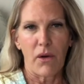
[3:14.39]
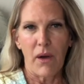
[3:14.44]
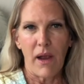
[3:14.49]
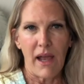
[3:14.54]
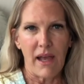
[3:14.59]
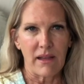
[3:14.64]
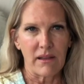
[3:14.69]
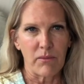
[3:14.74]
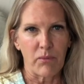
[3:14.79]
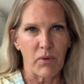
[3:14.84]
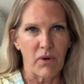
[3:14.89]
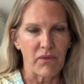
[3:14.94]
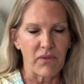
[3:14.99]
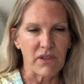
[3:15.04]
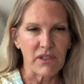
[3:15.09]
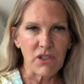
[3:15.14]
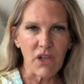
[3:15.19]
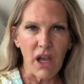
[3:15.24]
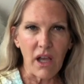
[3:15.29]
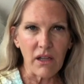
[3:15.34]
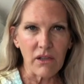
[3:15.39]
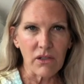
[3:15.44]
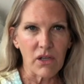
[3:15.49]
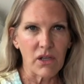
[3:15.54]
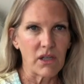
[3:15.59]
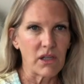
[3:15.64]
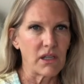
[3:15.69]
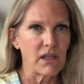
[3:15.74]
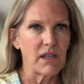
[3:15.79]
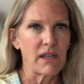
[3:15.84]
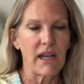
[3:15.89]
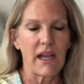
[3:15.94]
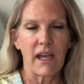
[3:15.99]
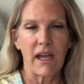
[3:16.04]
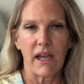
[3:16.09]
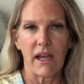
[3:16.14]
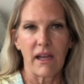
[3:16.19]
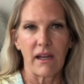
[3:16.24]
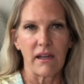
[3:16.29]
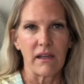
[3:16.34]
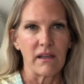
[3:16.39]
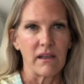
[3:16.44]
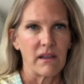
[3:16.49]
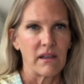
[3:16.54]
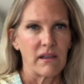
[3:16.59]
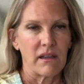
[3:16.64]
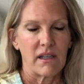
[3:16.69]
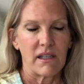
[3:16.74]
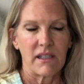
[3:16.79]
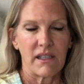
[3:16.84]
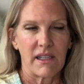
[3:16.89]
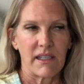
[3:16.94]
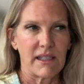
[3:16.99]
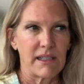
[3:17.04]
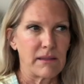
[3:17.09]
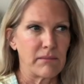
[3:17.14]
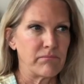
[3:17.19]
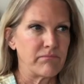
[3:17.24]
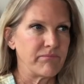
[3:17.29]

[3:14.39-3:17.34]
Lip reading: had the perfect childhood, had, um,